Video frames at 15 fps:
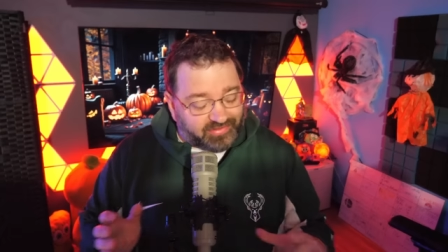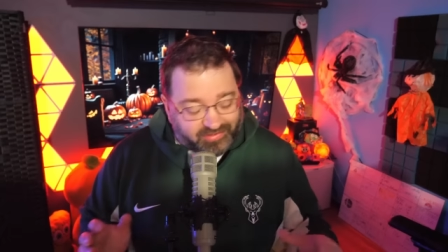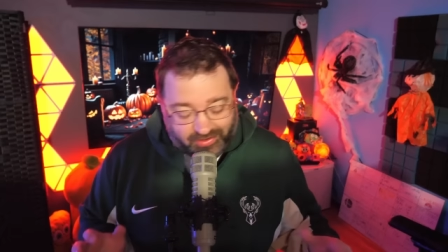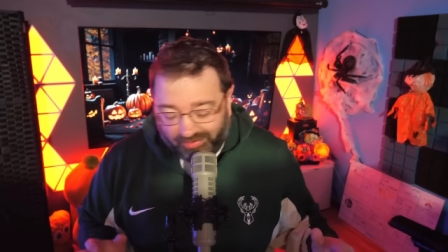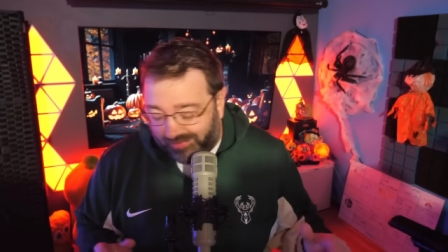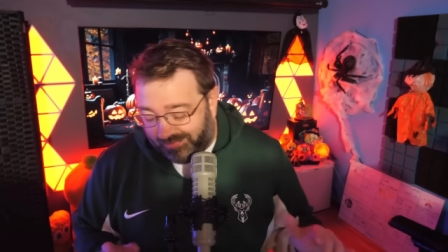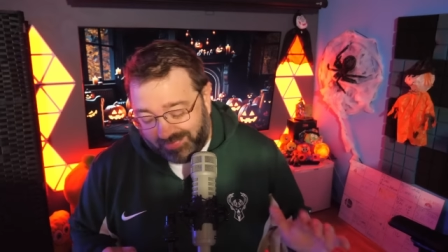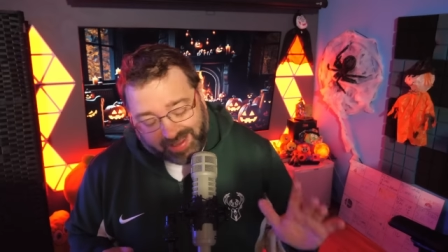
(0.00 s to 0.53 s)

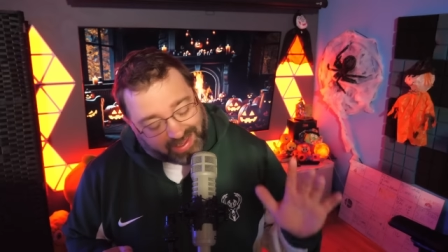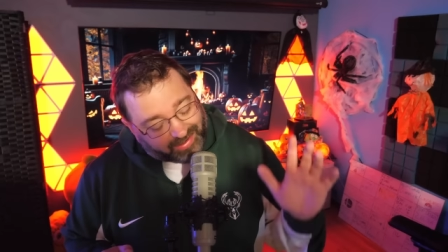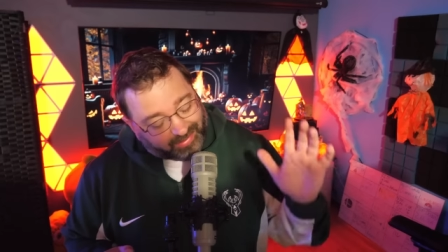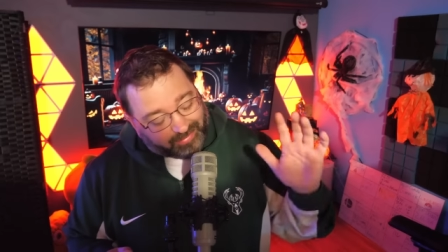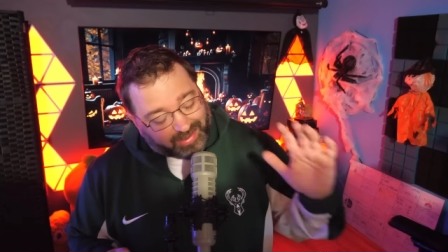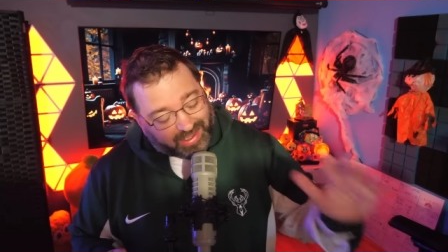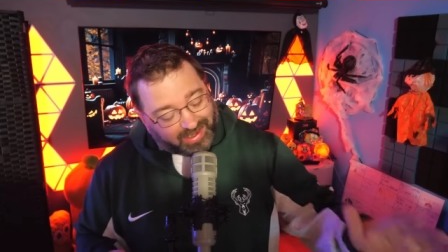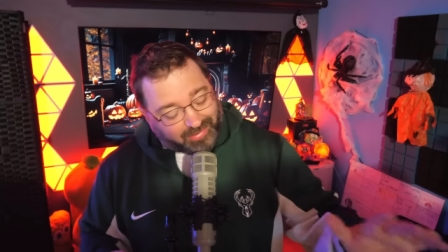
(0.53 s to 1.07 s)
Oh man, oh
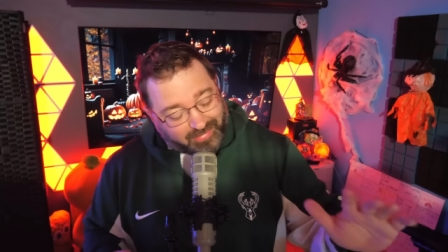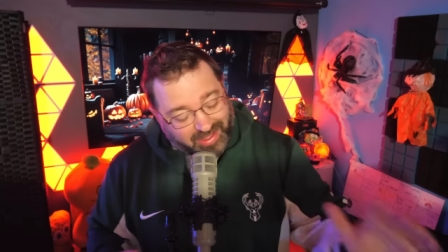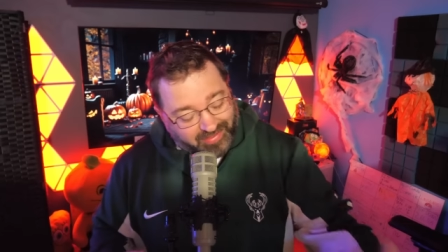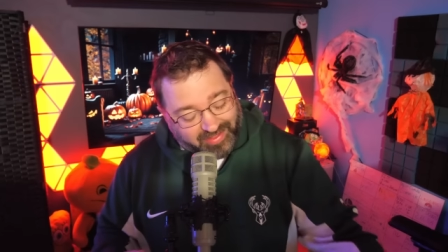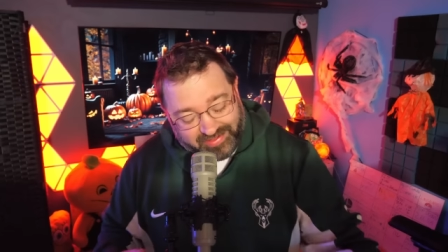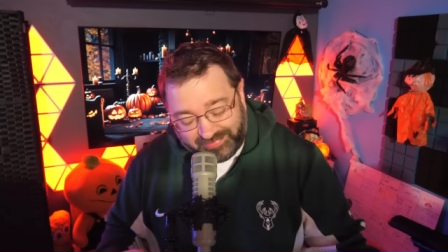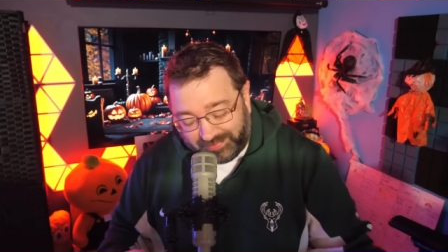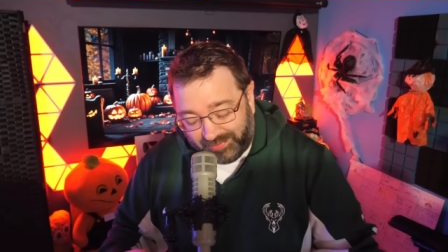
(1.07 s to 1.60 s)
man, oh man,
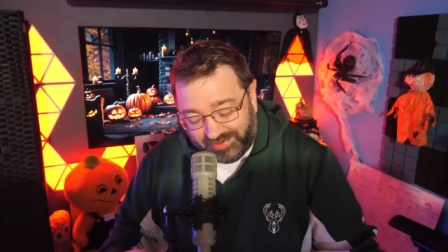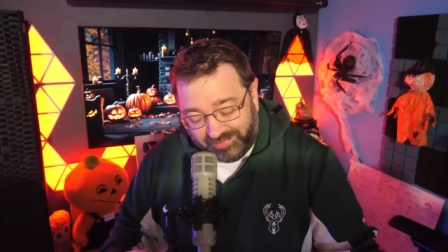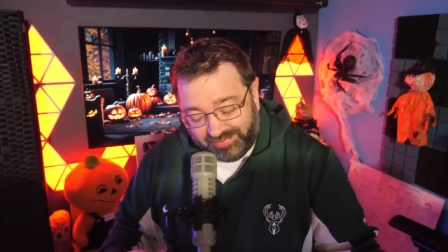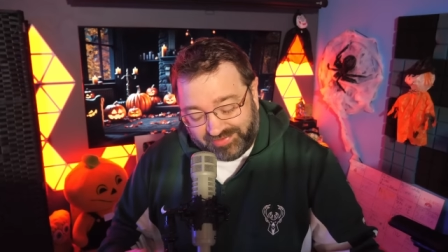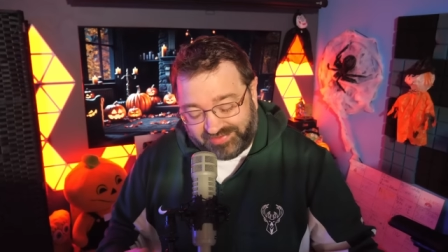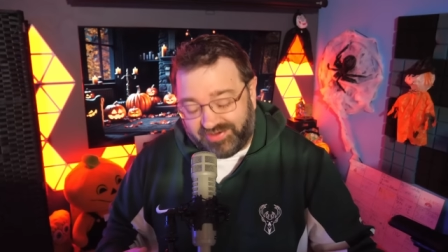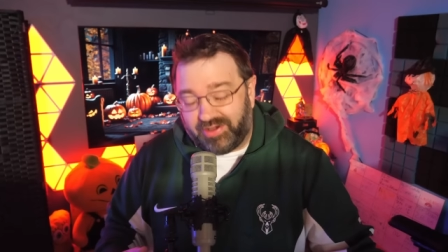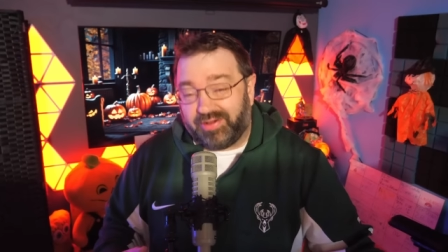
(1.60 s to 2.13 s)
that's pretty
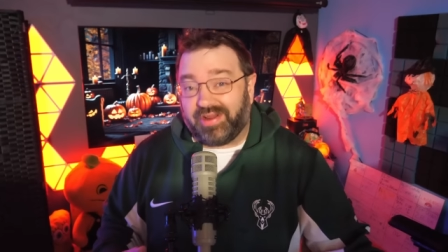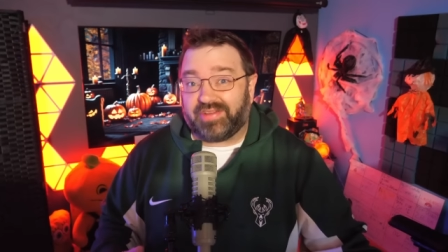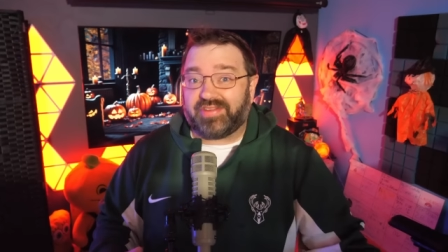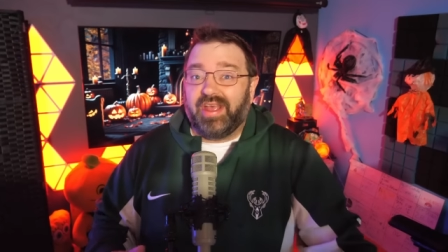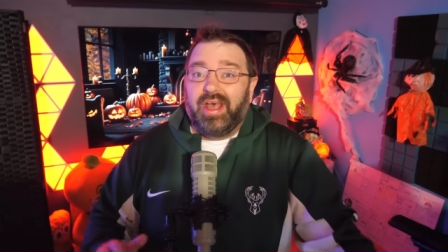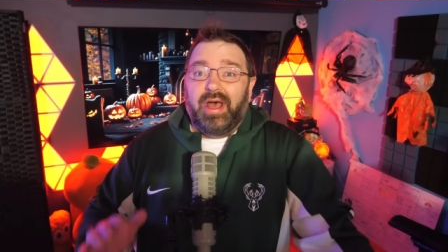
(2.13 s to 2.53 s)
mysterious.